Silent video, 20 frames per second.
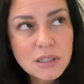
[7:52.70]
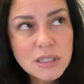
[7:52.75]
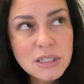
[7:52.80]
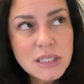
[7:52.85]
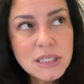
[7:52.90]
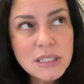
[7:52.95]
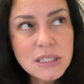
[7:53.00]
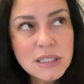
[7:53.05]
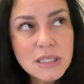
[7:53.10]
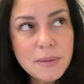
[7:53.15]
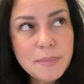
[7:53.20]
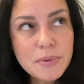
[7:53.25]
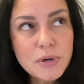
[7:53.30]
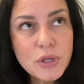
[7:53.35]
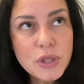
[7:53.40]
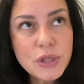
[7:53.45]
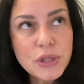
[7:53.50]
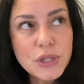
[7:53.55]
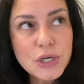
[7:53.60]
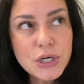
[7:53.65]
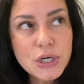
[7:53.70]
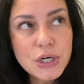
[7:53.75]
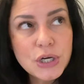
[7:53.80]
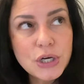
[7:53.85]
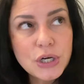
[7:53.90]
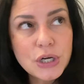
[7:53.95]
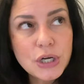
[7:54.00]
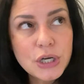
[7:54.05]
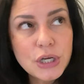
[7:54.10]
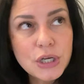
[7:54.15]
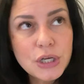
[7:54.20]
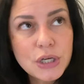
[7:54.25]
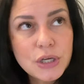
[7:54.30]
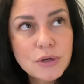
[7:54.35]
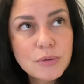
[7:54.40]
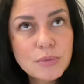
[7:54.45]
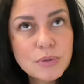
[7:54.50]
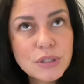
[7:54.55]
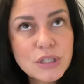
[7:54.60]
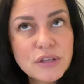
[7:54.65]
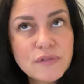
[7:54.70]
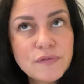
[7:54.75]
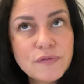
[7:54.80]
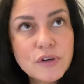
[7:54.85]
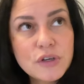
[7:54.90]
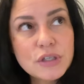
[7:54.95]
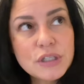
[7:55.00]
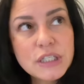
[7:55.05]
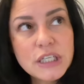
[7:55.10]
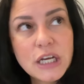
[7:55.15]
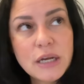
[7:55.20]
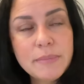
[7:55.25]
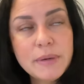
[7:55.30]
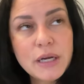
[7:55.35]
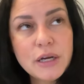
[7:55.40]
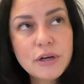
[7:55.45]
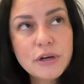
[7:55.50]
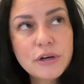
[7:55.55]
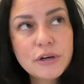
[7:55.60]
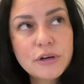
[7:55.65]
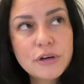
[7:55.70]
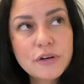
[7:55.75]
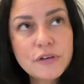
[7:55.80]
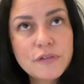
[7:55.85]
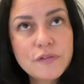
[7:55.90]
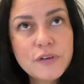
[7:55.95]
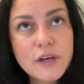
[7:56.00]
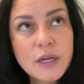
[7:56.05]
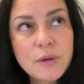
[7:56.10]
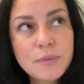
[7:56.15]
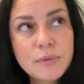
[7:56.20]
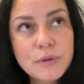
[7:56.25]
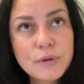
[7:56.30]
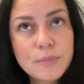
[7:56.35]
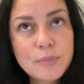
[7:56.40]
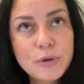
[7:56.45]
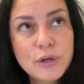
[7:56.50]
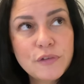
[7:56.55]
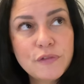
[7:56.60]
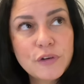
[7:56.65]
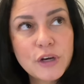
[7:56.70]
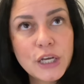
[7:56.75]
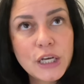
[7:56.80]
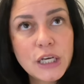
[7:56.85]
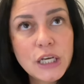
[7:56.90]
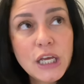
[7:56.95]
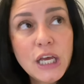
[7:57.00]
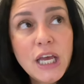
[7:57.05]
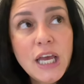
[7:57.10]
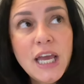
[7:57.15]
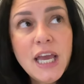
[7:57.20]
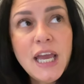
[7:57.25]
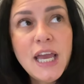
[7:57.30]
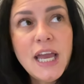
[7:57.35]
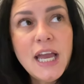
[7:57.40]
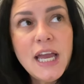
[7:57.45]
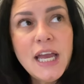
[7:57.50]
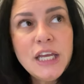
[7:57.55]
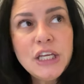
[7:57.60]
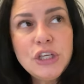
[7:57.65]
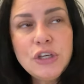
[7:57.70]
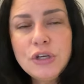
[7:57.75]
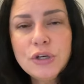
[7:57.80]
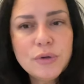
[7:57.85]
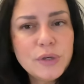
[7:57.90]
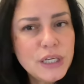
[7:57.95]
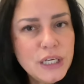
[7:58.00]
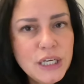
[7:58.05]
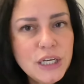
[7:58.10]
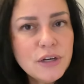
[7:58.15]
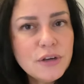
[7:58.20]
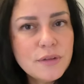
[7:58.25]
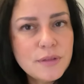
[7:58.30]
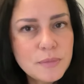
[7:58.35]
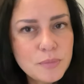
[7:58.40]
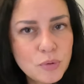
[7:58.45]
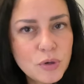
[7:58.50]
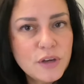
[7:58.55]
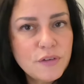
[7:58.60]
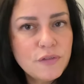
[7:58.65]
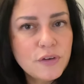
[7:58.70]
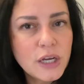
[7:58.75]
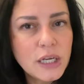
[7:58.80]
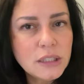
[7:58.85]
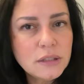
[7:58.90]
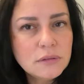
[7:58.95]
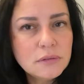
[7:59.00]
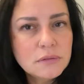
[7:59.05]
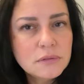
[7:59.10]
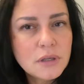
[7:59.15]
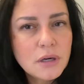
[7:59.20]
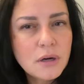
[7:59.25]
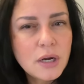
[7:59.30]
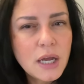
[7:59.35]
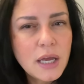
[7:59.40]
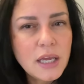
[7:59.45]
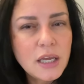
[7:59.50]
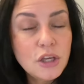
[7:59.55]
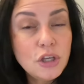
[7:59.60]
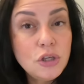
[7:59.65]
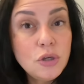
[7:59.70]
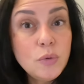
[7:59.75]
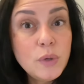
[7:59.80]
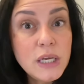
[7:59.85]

December 3rd was the first time I heard her fight with her boyfriend. And you don't hear the boyfriend, okay? You